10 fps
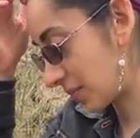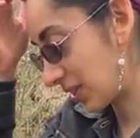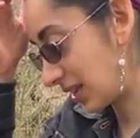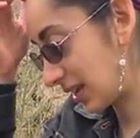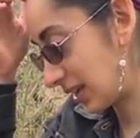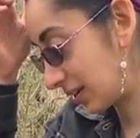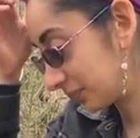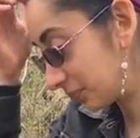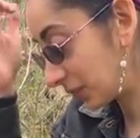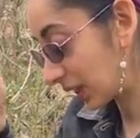the
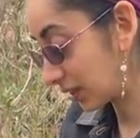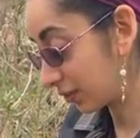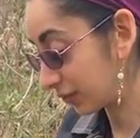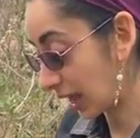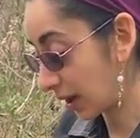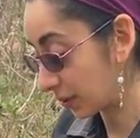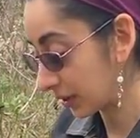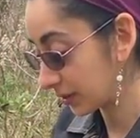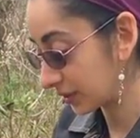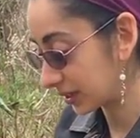
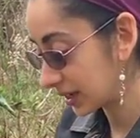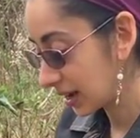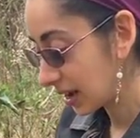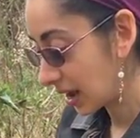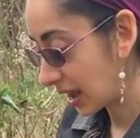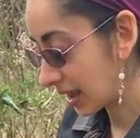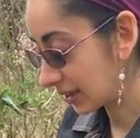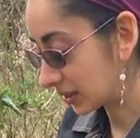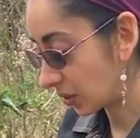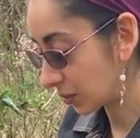flowers.
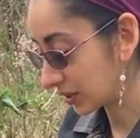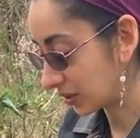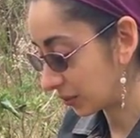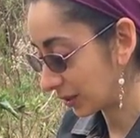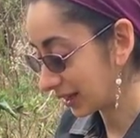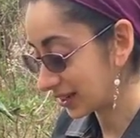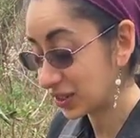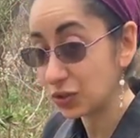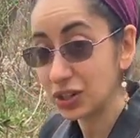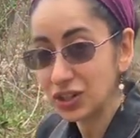It's also really
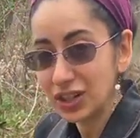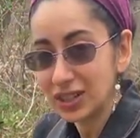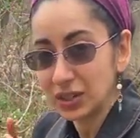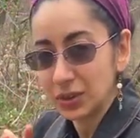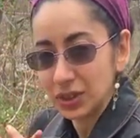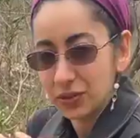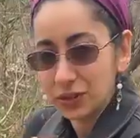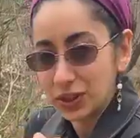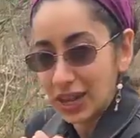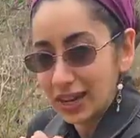astringent, so it's good
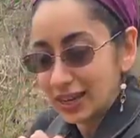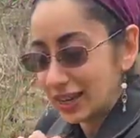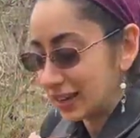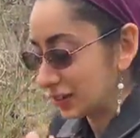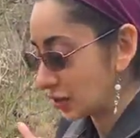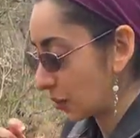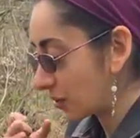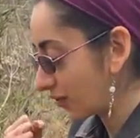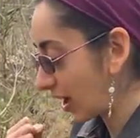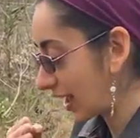for tightening,
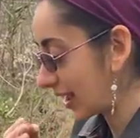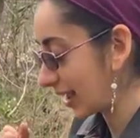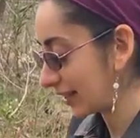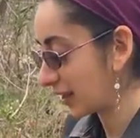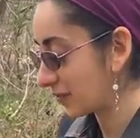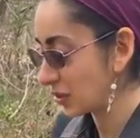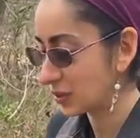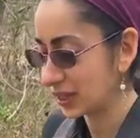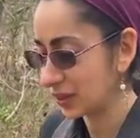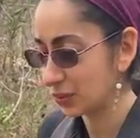tonifying. I love
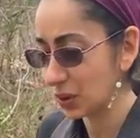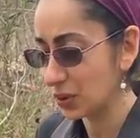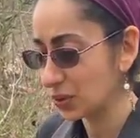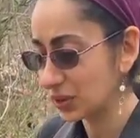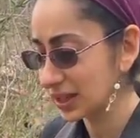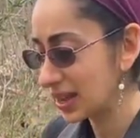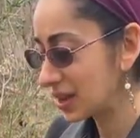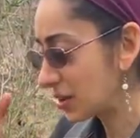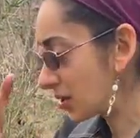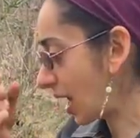using rose.
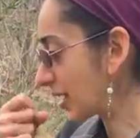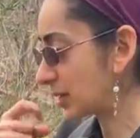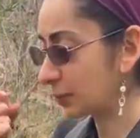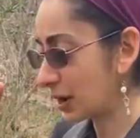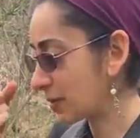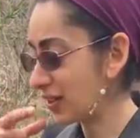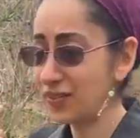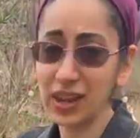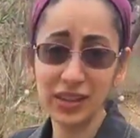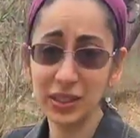I spray my
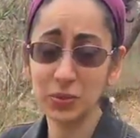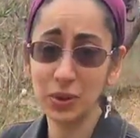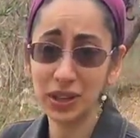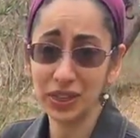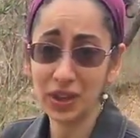face with